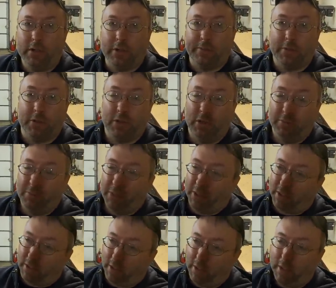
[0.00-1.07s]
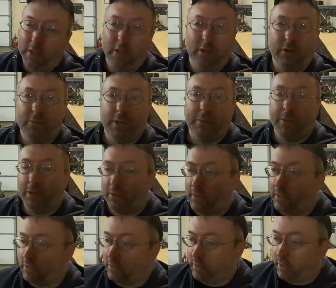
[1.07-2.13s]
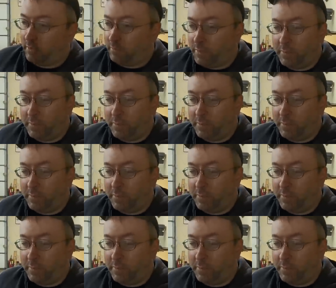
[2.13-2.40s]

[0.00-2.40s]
see if it's something that you might be interested in.